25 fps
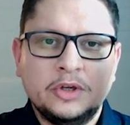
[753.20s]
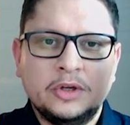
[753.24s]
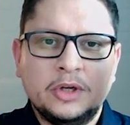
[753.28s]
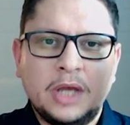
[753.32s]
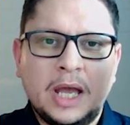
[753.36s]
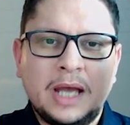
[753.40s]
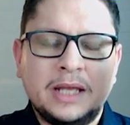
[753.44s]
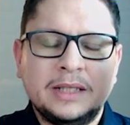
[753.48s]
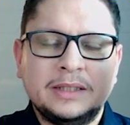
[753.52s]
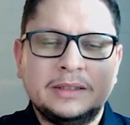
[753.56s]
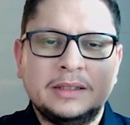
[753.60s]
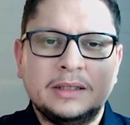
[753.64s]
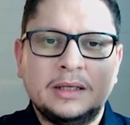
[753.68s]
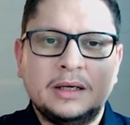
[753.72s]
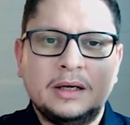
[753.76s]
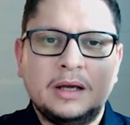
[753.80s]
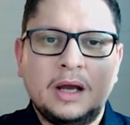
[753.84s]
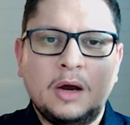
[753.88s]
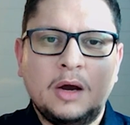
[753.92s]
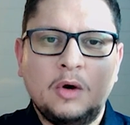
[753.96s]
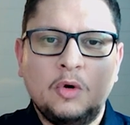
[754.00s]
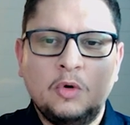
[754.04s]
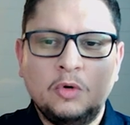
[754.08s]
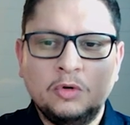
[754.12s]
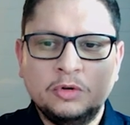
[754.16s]
And
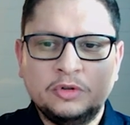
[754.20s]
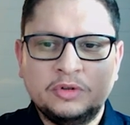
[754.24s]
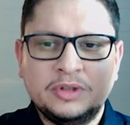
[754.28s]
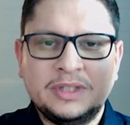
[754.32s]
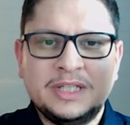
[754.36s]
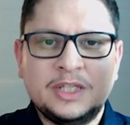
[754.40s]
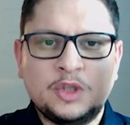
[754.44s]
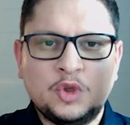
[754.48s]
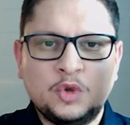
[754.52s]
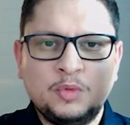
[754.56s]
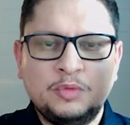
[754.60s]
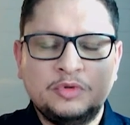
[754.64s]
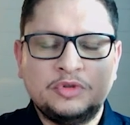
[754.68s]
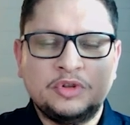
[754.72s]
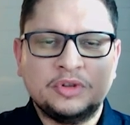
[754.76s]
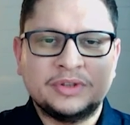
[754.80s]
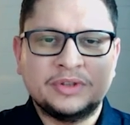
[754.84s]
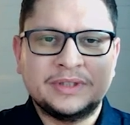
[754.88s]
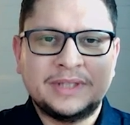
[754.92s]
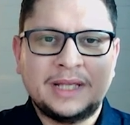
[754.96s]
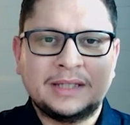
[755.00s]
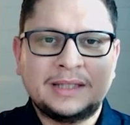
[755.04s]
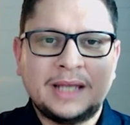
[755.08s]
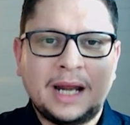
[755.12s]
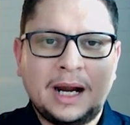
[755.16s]
all the
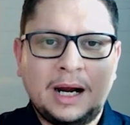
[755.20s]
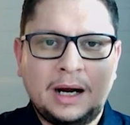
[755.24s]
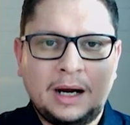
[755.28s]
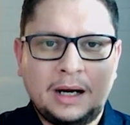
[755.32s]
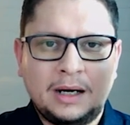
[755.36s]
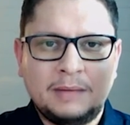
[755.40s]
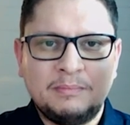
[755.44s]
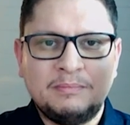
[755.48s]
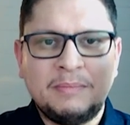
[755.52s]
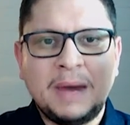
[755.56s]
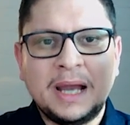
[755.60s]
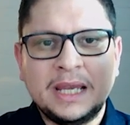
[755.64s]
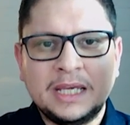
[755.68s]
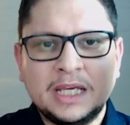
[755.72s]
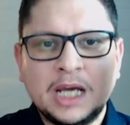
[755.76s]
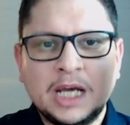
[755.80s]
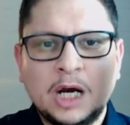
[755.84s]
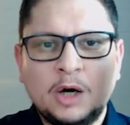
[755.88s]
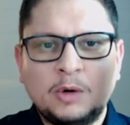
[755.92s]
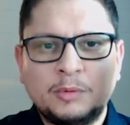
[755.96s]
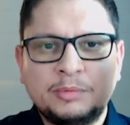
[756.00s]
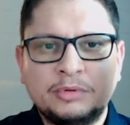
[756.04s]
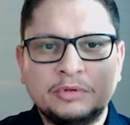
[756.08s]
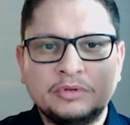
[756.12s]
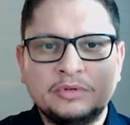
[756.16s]
distributors that are buying
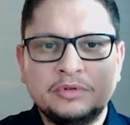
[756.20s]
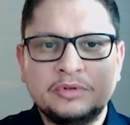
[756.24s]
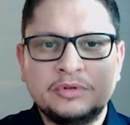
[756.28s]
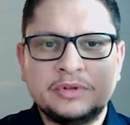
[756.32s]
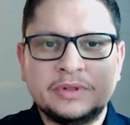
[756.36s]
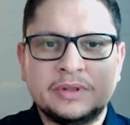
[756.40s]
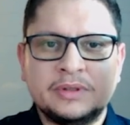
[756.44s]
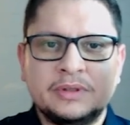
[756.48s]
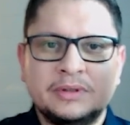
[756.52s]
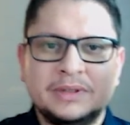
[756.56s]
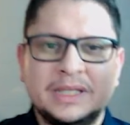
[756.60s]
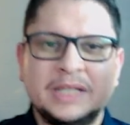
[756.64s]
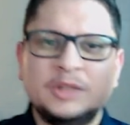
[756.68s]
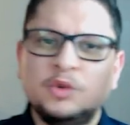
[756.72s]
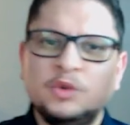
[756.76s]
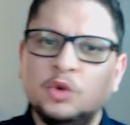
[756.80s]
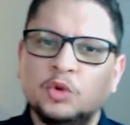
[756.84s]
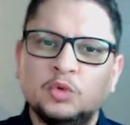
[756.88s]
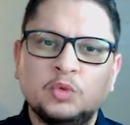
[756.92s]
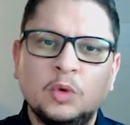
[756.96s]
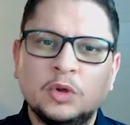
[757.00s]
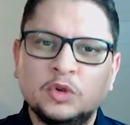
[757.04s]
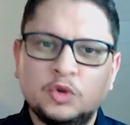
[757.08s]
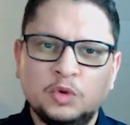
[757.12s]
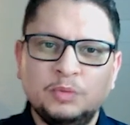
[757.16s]
our products, they
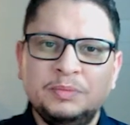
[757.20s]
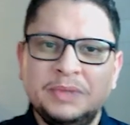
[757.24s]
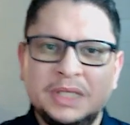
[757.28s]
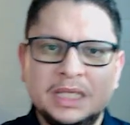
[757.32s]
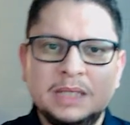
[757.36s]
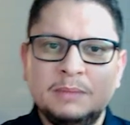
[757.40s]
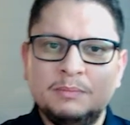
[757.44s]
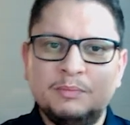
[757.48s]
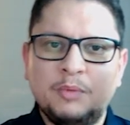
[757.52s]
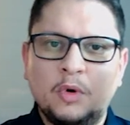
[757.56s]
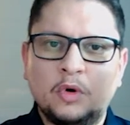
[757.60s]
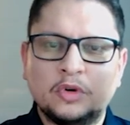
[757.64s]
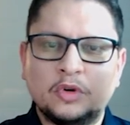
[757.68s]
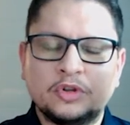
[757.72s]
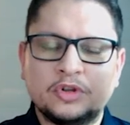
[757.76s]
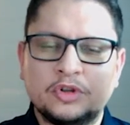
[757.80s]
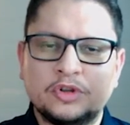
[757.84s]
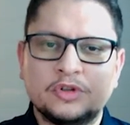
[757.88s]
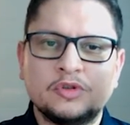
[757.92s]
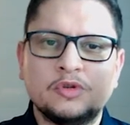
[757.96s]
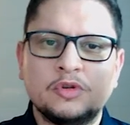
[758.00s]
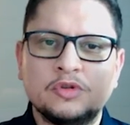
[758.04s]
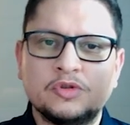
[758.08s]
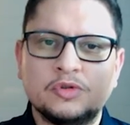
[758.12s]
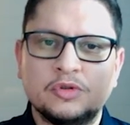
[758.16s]
don't want to be
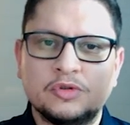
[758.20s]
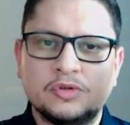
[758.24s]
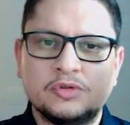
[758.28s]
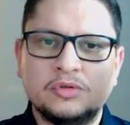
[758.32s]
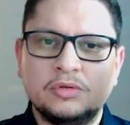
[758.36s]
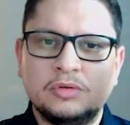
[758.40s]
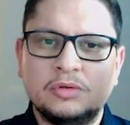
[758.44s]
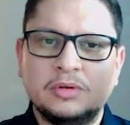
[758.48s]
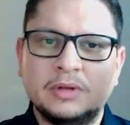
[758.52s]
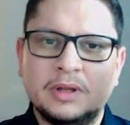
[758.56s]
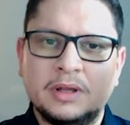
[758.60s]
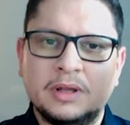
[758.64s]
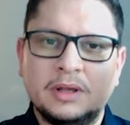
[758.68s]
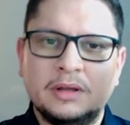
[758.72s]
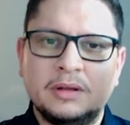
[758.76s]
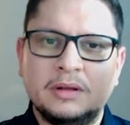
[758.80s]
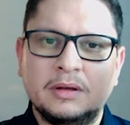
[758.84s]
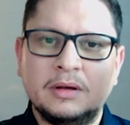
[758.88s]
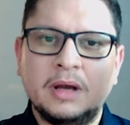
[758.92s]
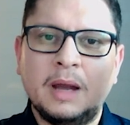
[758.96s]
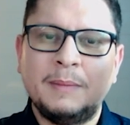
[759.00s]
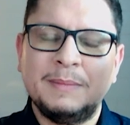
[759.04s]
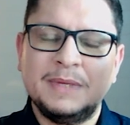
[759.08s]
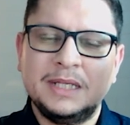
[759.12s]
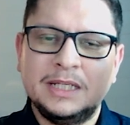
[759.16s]
importers also. So
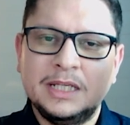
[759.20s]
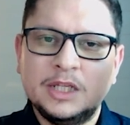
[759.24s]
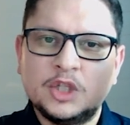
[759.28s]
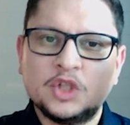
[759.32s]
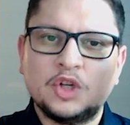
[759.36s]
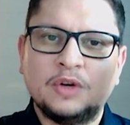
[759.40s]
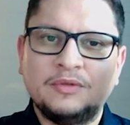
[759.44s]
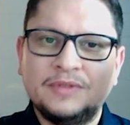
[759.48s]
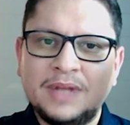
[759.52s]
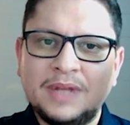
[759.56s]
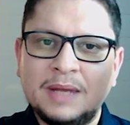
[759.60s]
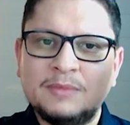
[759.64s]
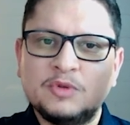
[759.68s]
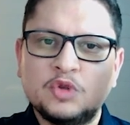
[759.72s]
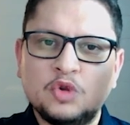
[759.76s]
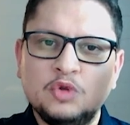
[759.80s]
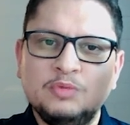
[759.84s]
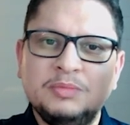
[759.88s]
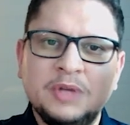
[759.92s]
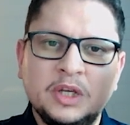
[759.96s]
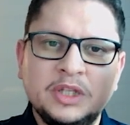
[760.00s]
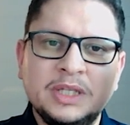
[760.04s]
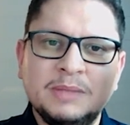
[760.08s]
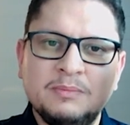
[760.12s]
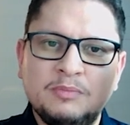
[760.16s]
they, I mean, each of them should
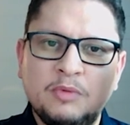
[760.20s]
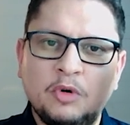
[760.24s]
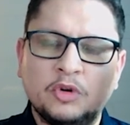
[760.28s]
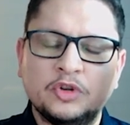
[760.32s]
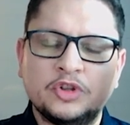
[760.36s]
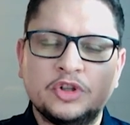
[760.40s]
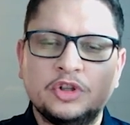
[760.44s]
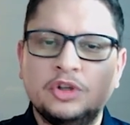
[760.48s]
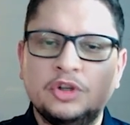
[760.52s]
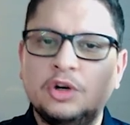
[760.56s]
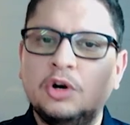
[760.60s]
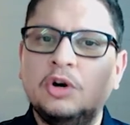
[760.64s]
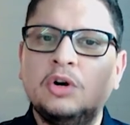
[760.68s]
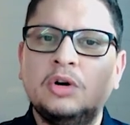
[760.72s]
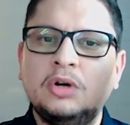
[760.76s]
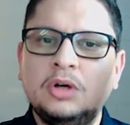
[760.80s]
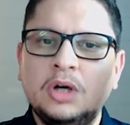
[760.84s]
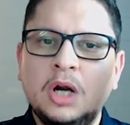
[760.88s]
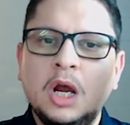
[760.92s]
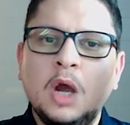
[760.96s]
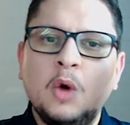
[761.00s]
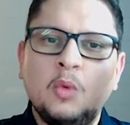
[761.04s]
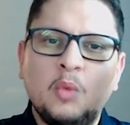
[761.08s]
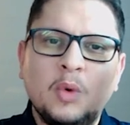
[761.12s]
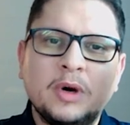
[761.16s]
be an importer, or
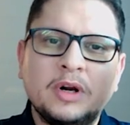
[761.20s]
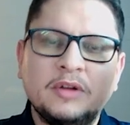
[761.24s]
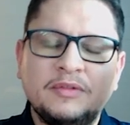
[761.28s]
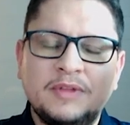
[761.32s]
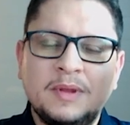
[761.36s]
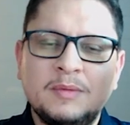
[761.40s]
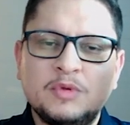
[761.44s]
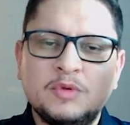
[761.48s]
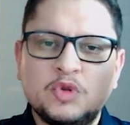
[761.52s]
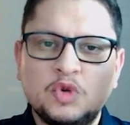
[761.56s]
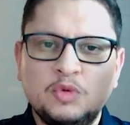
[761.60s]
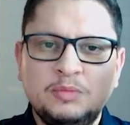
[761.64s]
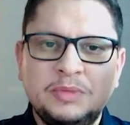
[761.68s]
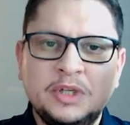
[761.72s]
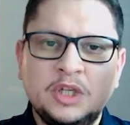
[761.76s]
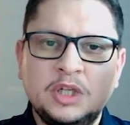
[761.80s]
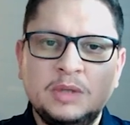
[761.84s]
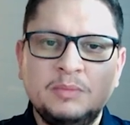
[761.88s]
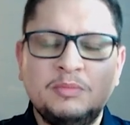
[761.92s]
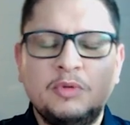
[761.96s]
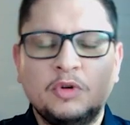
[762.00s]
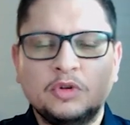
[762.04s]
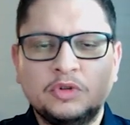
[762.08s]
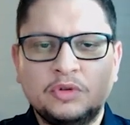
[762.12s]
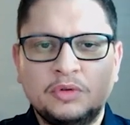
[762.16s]
one of them should be an
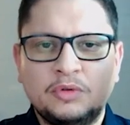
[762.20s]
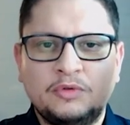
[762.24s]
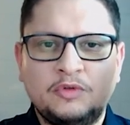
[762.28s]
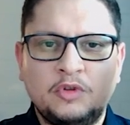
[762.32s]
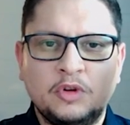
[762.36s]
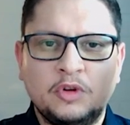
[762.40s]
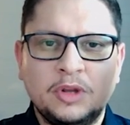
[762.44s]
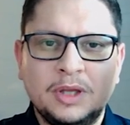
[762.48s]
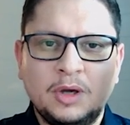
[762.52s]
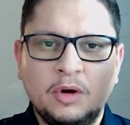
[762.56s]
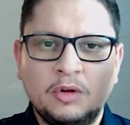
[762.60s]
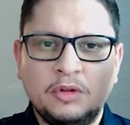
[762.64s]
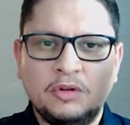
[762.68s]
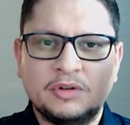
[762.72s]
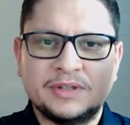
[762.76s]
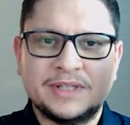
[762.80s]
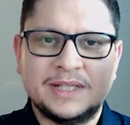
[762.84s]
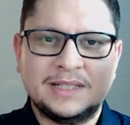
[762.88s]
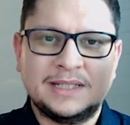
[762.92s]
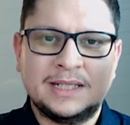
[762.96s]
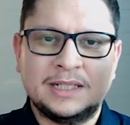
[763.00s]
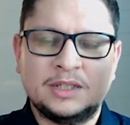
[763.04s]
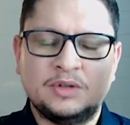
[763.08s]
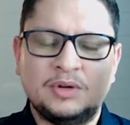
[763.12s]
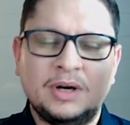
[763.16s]
importer for the others,
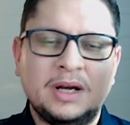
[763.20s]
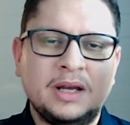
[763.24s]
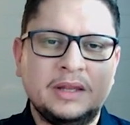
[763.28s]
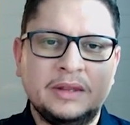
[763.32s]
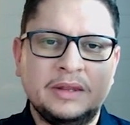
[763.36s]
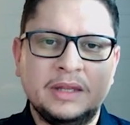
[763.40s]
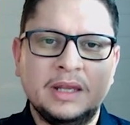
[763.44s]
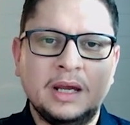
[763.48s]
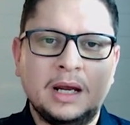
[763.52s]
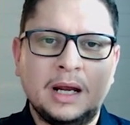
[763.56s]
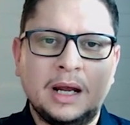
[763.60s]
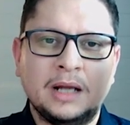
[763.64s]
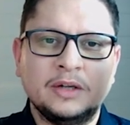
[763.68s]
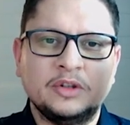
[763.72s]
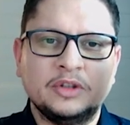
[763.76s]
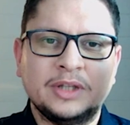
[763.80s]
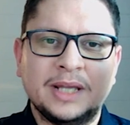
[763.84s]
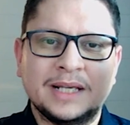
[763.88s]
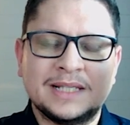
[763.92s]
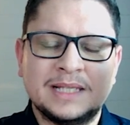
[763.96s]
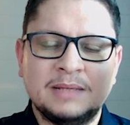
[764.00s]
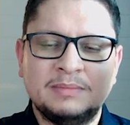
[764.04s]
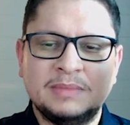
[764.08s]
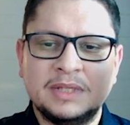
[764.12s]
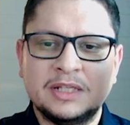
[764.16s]
etc. And they are not
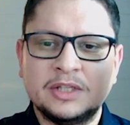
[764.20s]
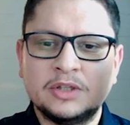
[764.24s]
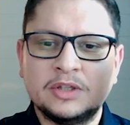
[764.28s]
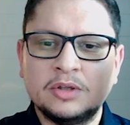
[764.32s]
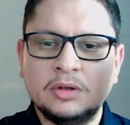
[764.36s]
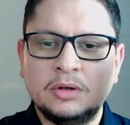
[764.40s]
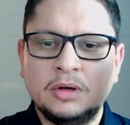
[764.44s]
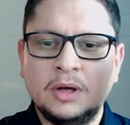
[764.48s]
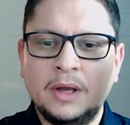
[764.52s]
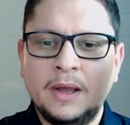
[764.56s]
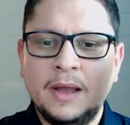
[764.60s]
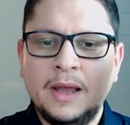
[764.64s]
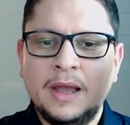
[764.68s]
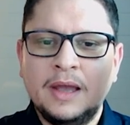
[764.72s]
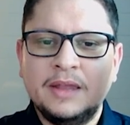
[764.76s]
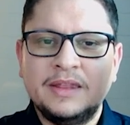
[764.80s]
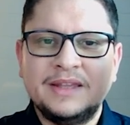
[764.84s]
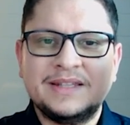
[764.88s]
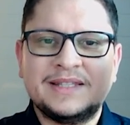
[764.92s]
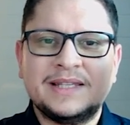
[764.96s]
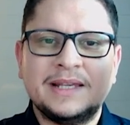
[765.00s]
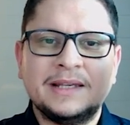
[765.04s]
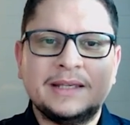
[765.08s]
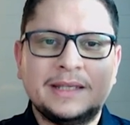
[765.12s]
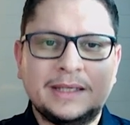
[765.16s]
accepting. So
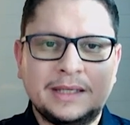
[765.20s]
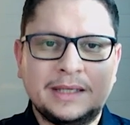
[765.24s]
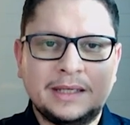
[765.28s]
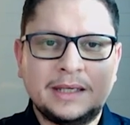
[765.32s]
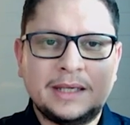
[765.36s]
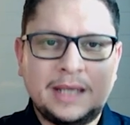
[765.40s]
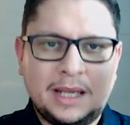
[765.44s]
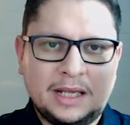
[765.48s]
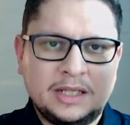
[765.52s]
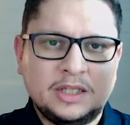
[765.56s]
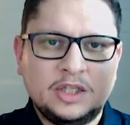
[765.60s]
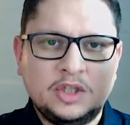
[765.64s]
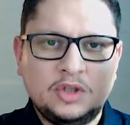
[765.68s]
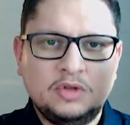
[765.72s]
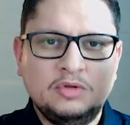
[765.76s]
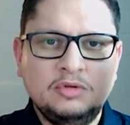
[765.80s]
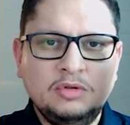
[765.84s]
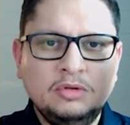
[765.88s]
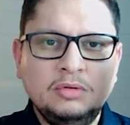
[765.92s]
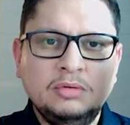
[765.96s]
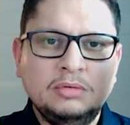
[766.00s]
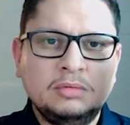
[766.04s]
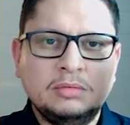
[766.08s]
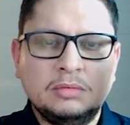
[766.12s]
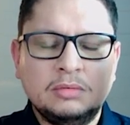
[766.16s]
they say, can
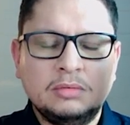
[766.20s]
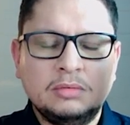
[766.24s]
you